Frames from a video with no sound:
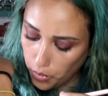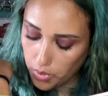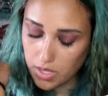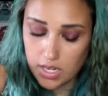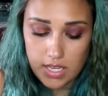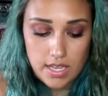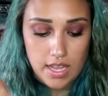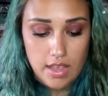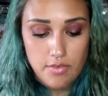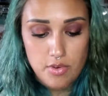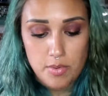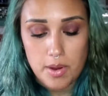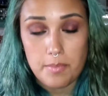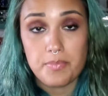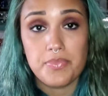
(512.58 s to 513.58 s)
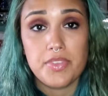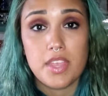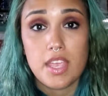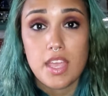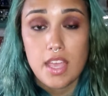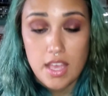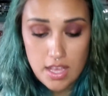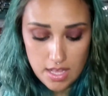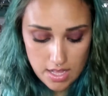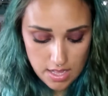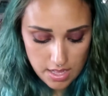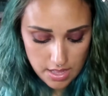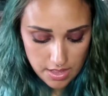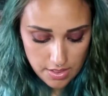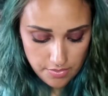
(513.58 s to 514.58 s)
Getting it everywhere.
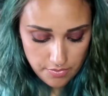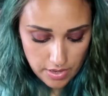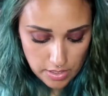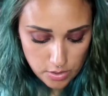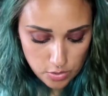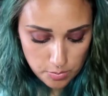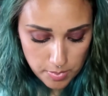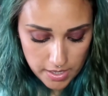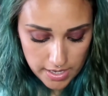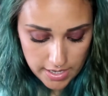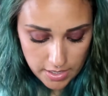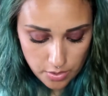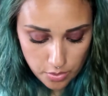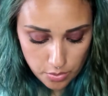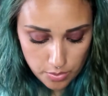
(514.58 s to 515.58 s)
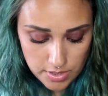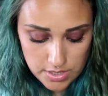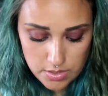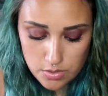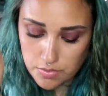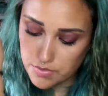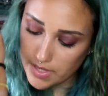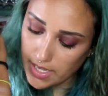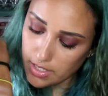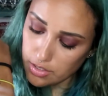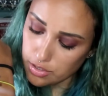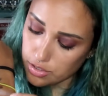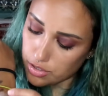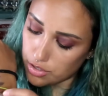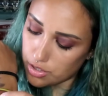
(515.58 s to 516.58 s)
Followed by Crystal
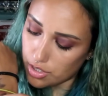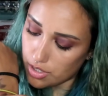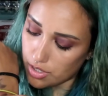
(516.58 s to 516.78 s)
Flesh.